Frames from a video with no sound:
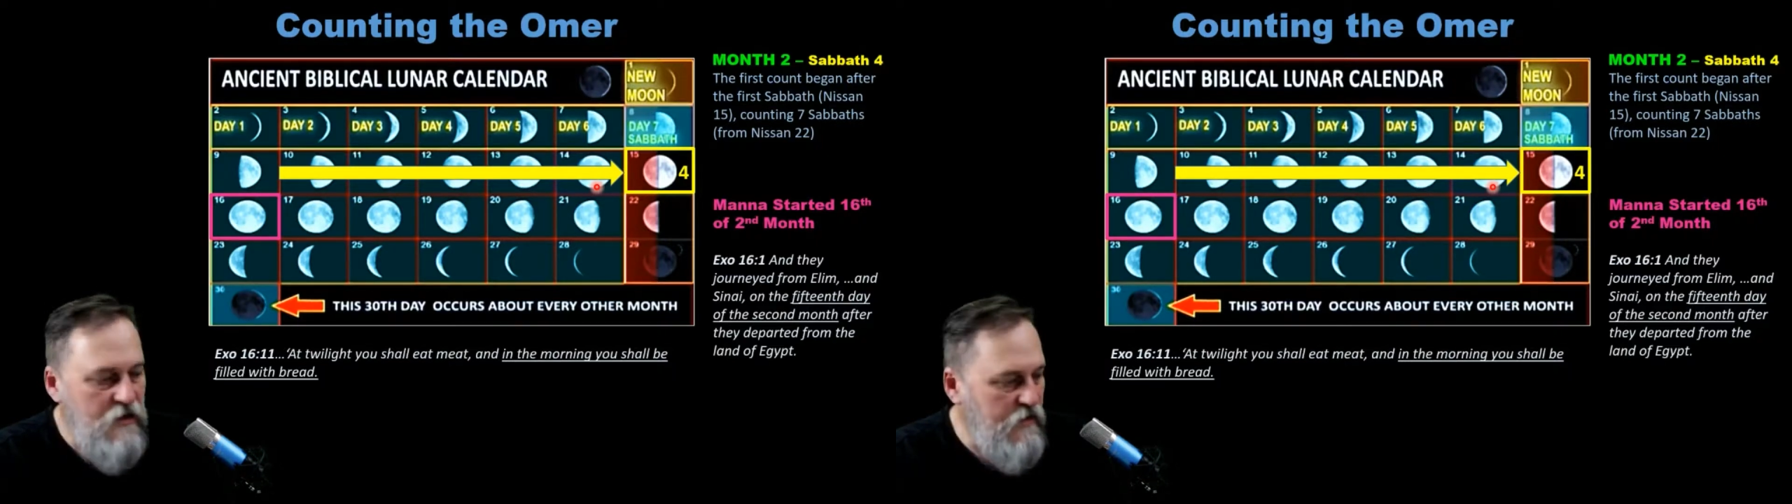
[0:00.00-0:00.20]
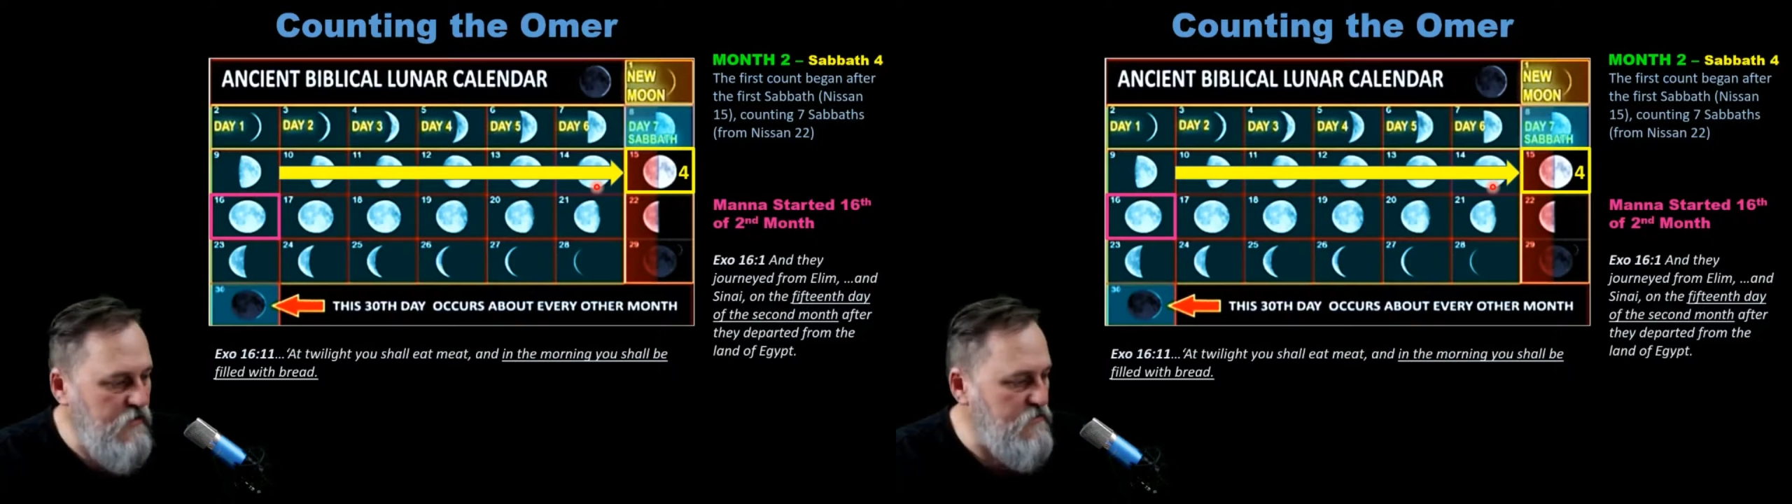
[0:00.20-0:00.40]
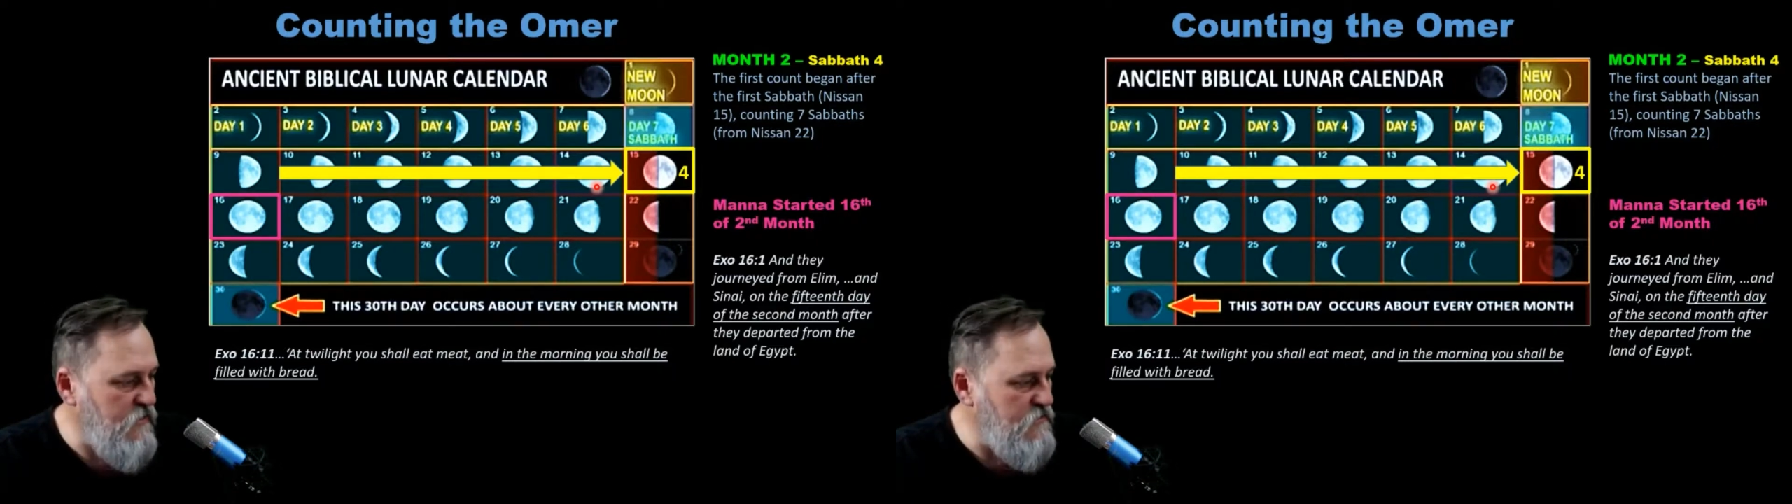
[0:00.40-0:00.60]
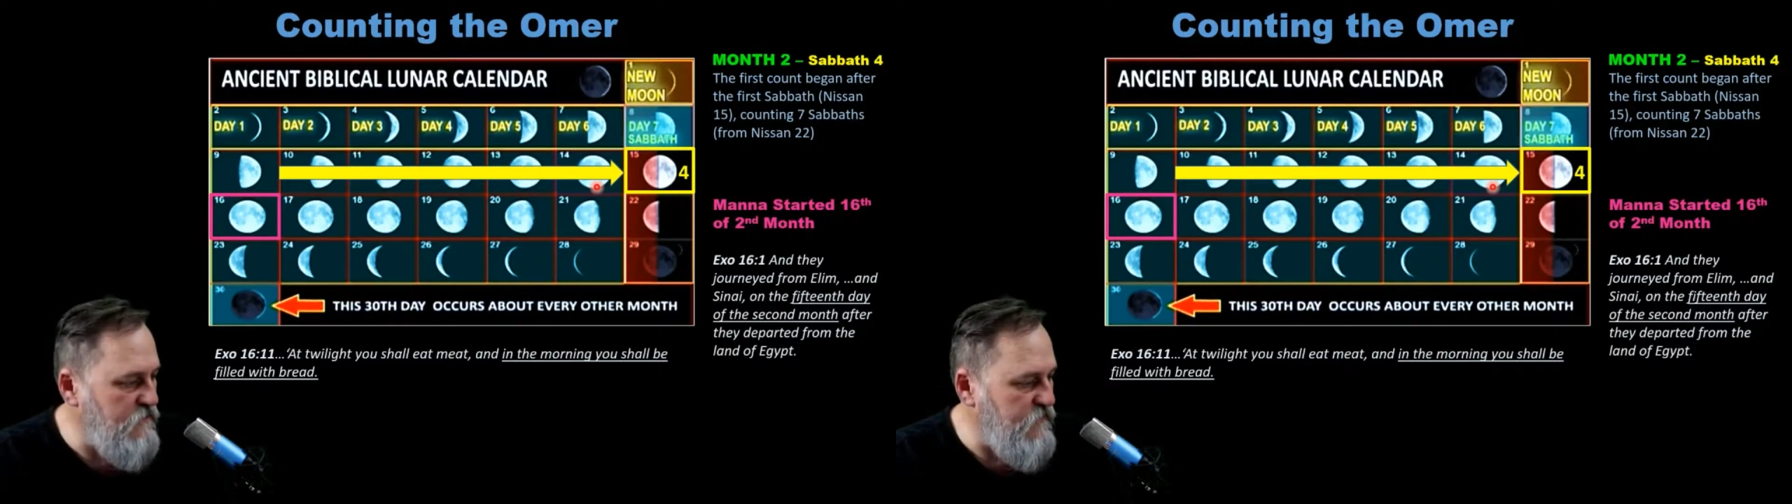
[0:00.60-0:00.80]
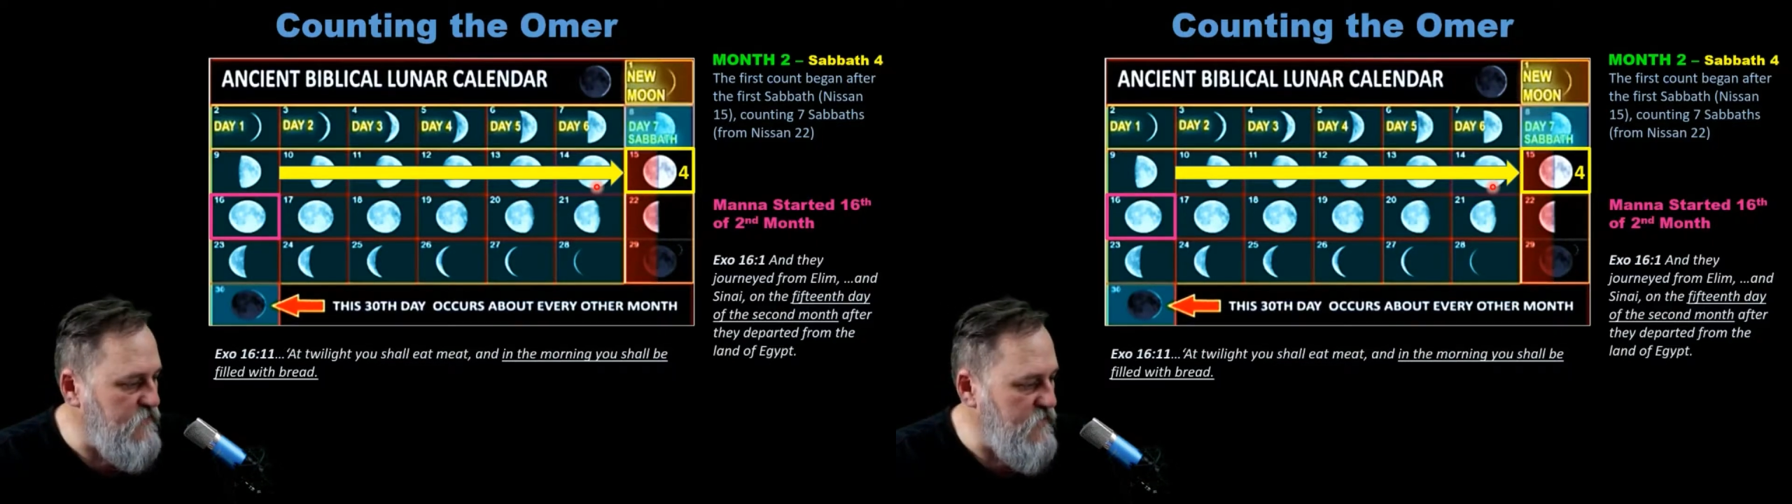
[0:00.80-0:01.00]
And it says
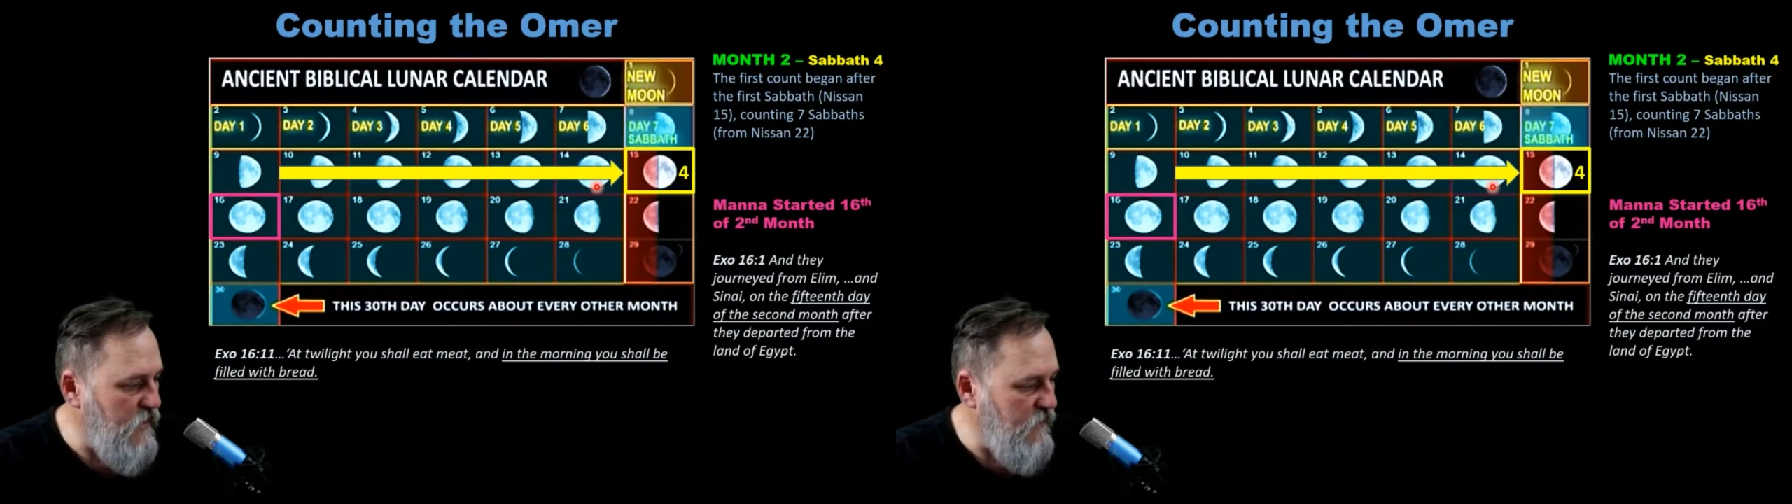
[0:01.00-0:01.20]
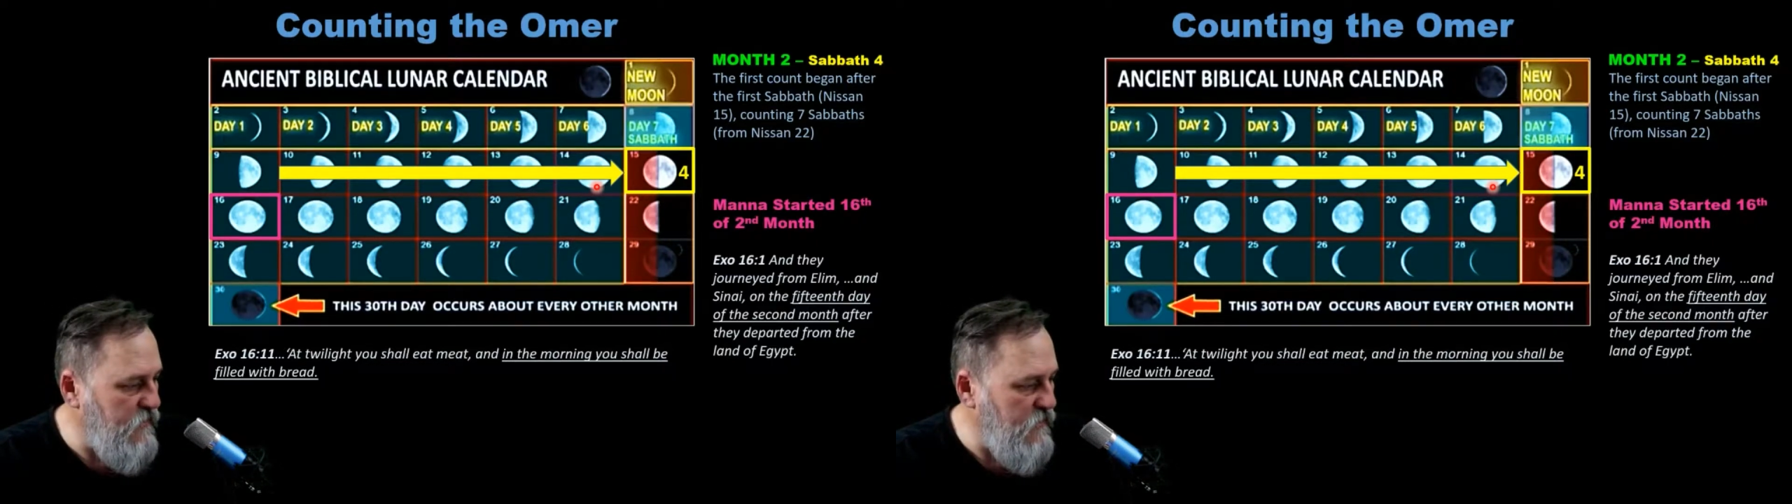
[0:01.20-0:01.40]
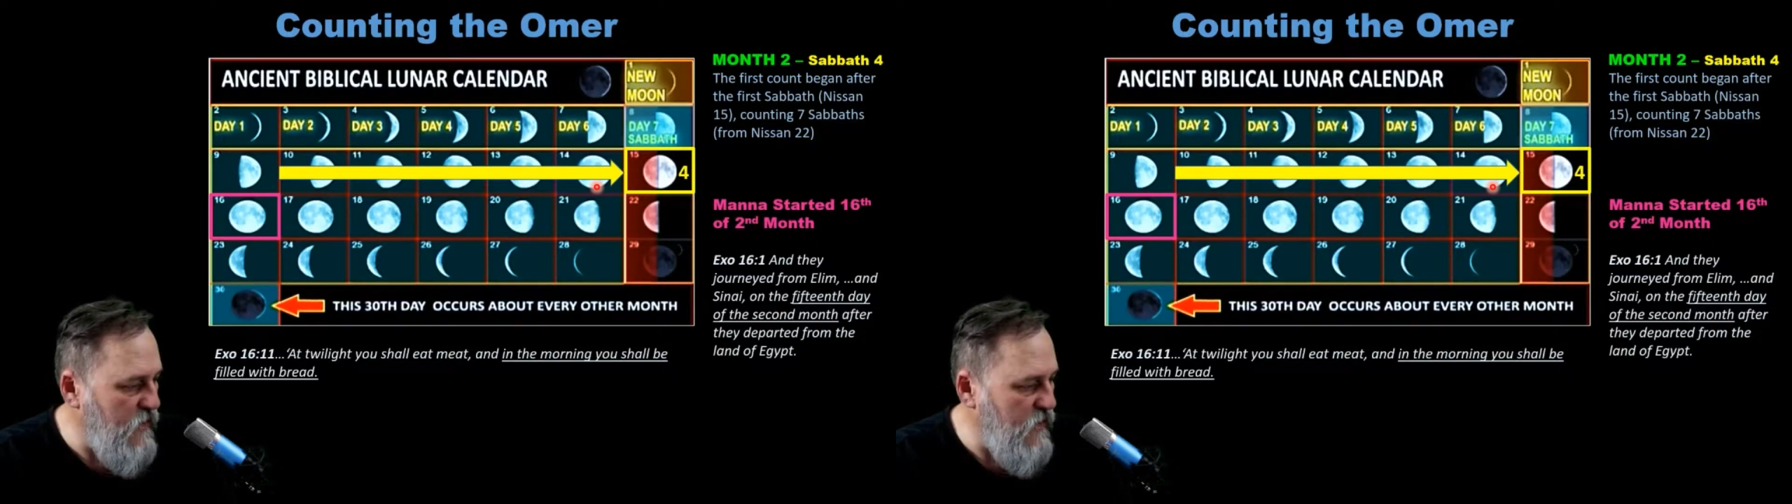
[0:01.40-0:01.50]
in verse 11,